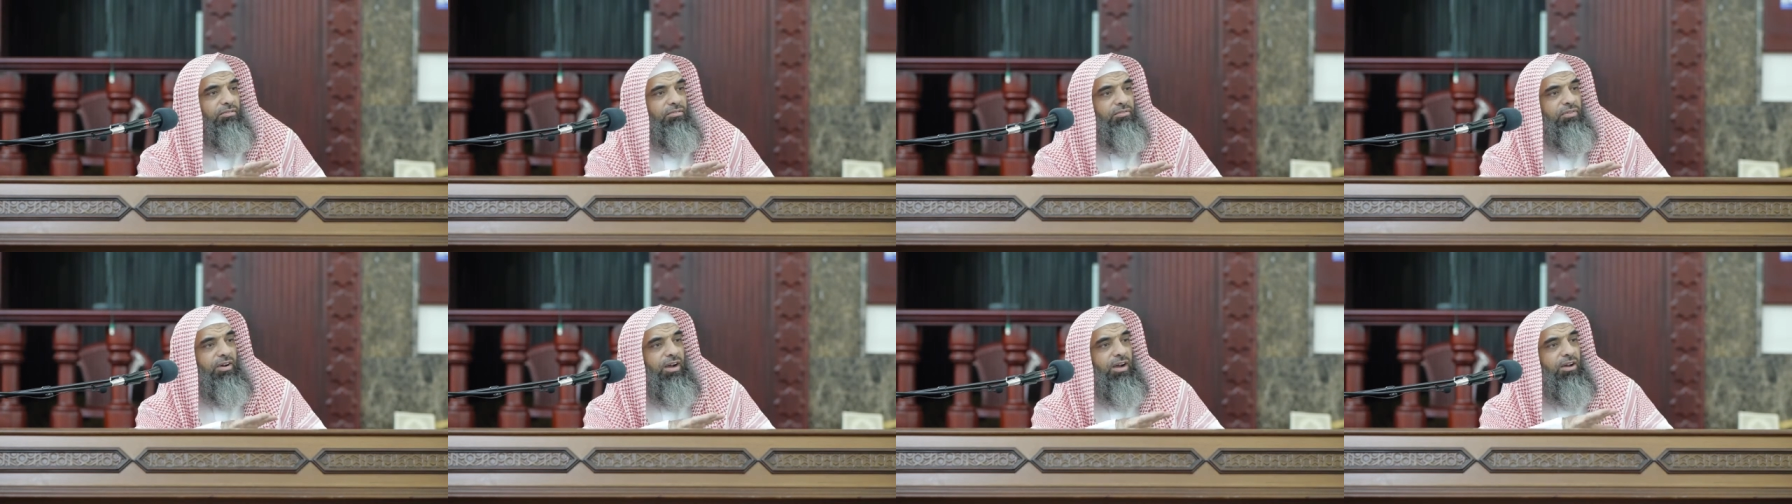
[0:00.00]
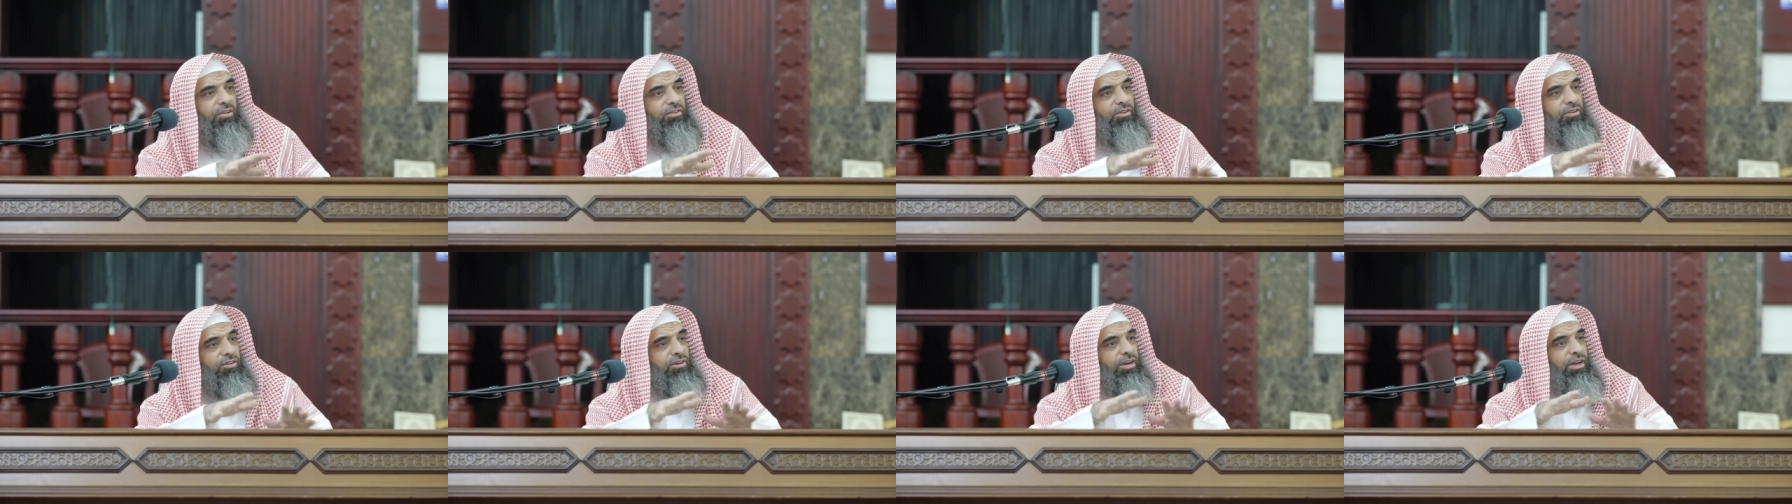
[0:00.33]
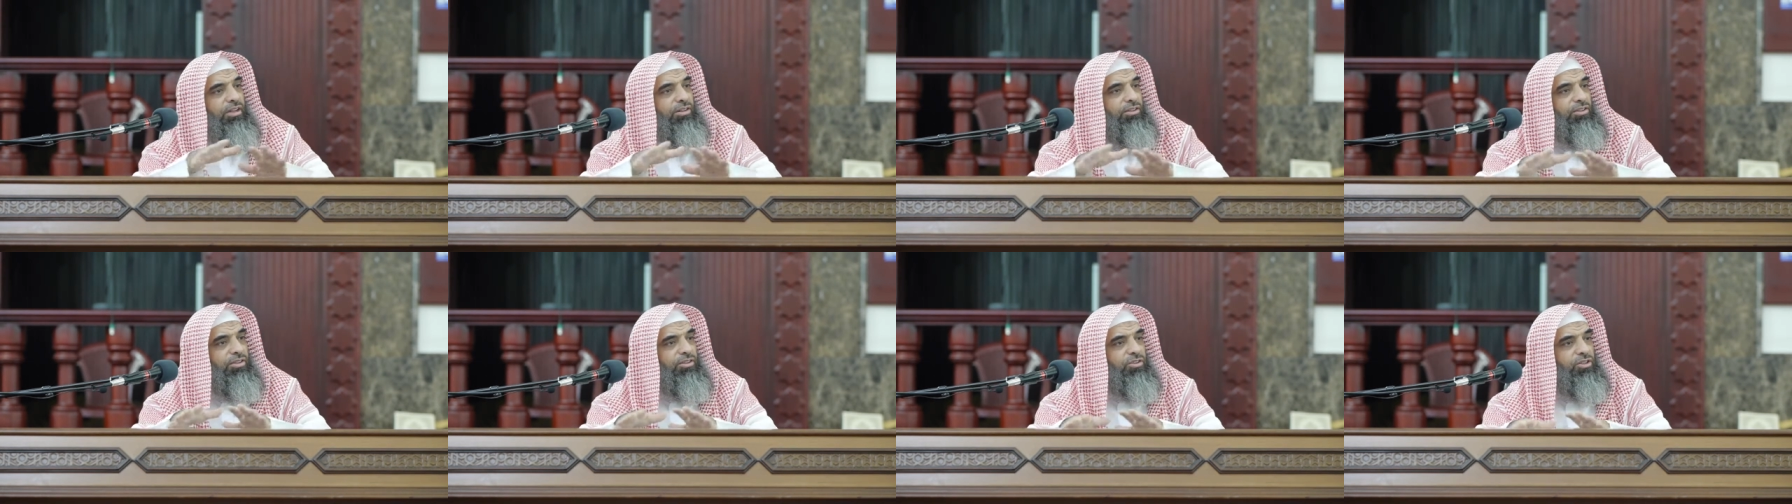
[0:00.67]
father
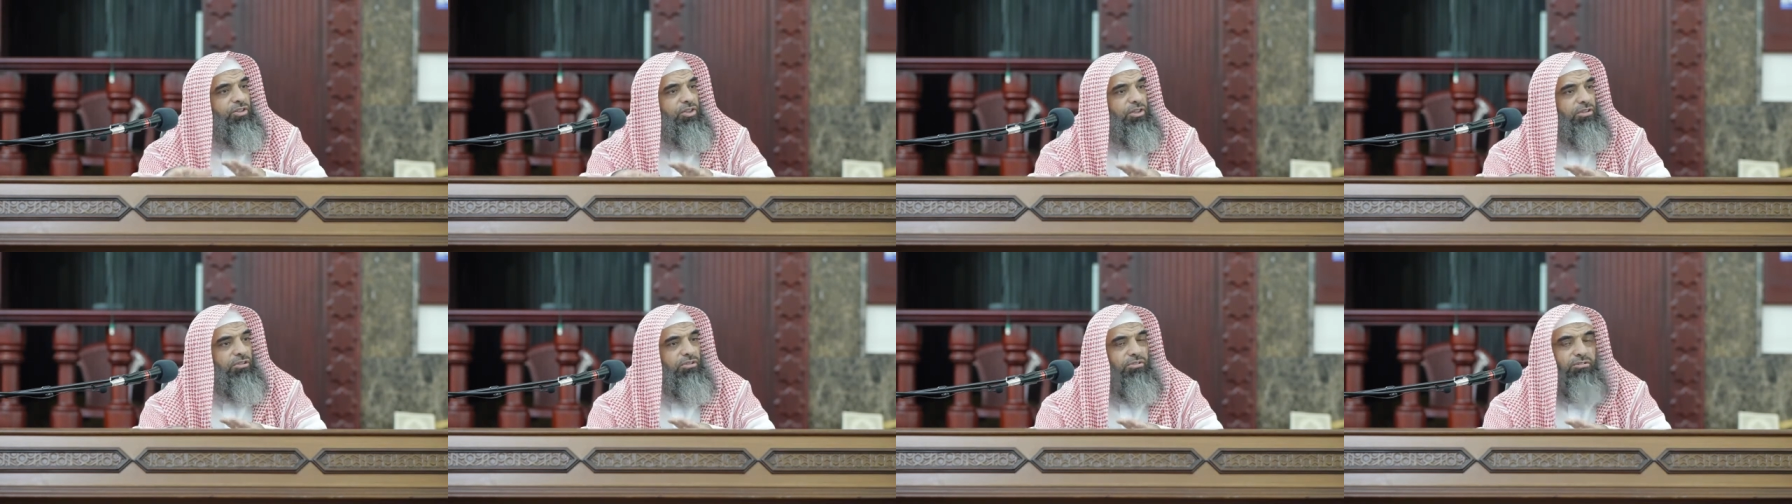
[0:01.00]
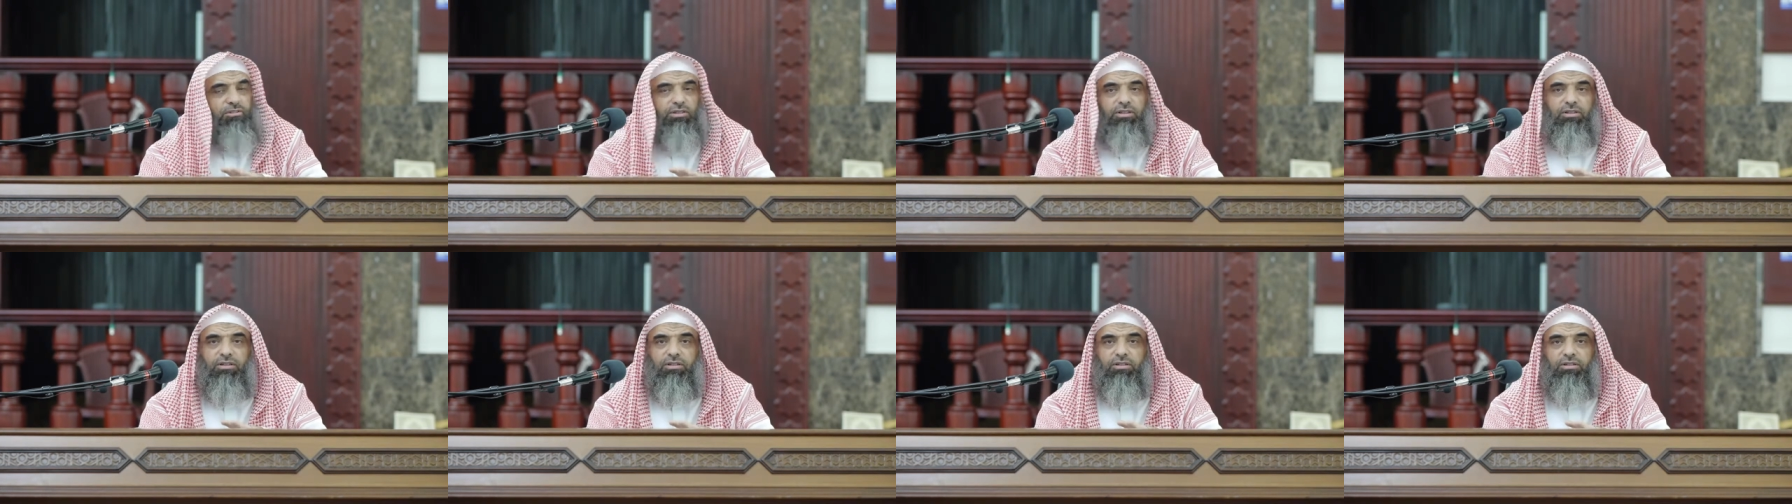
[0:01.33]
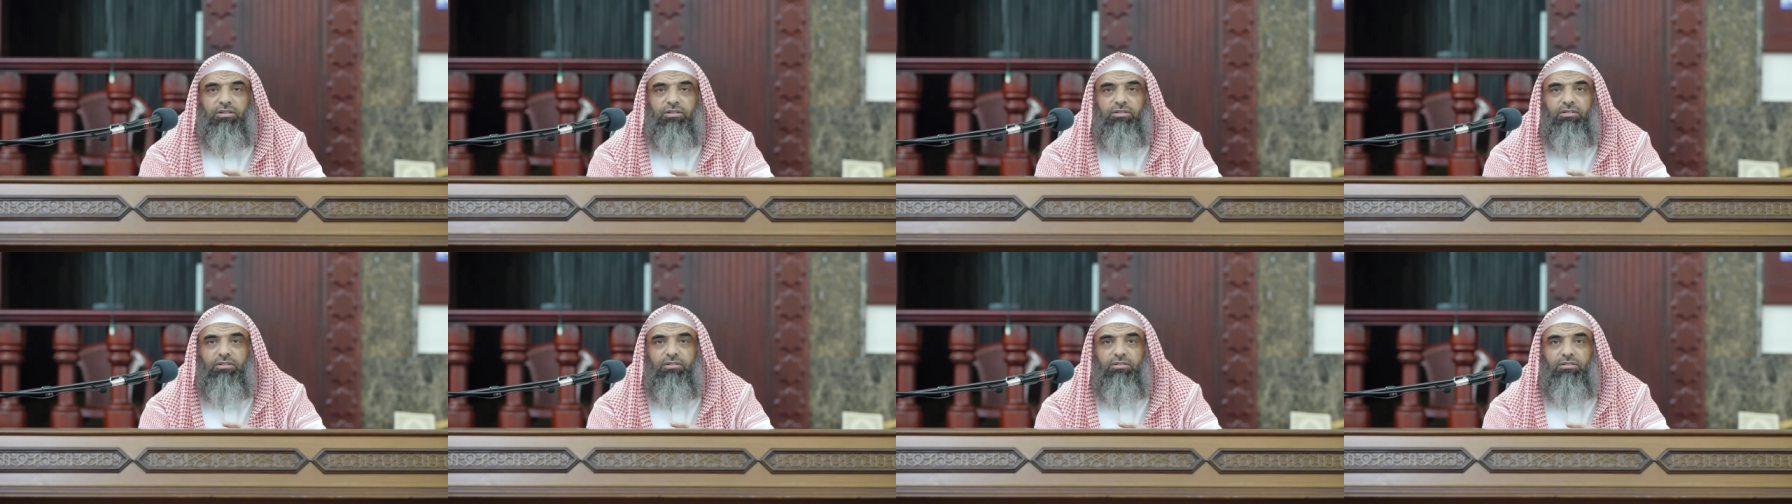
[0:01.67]
and the children
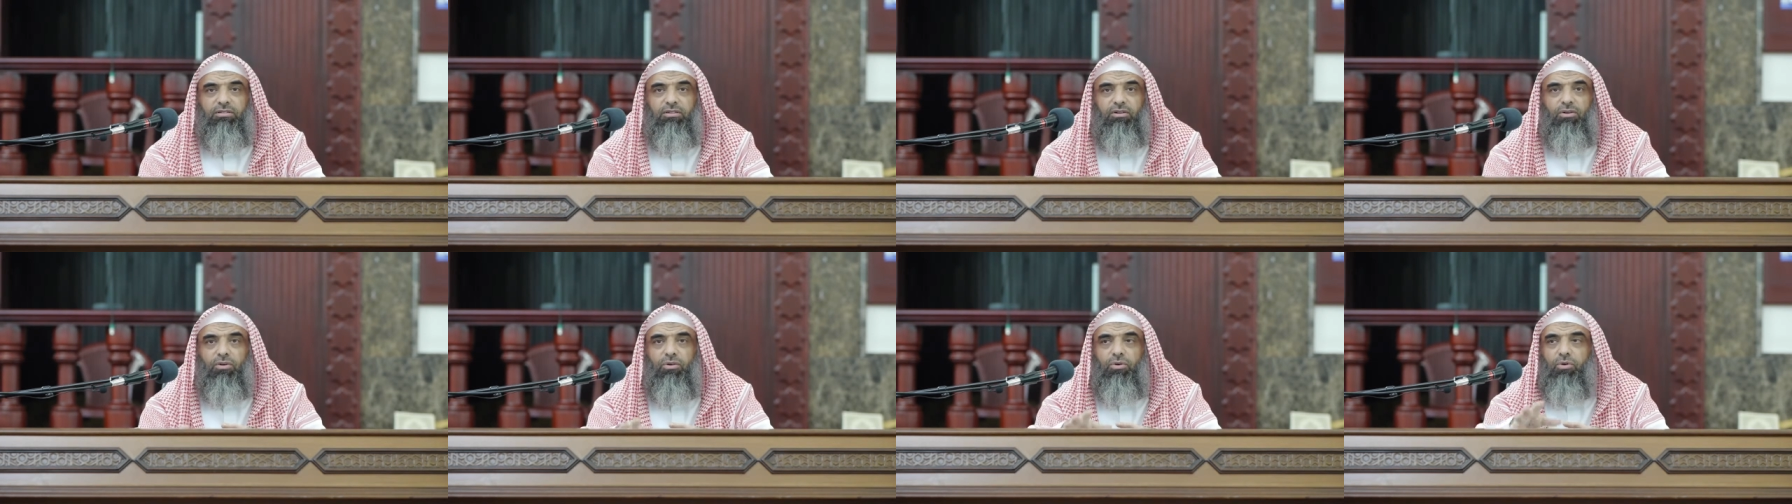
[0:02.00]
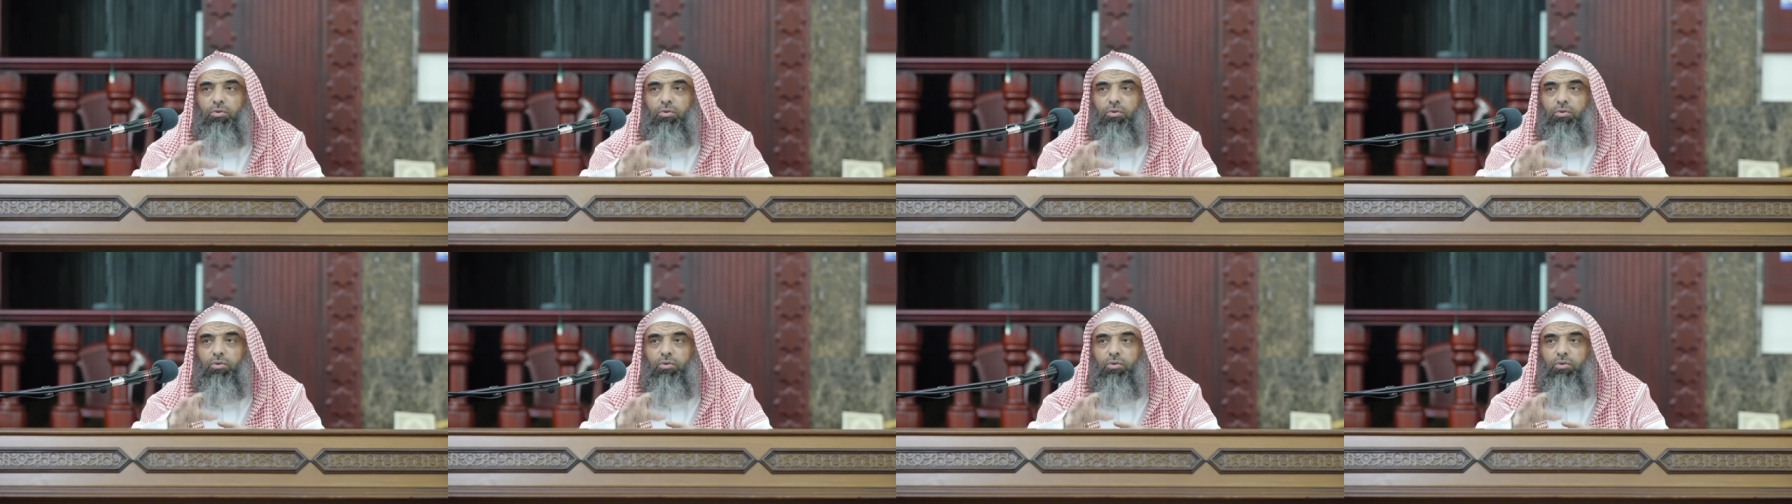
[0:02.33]
or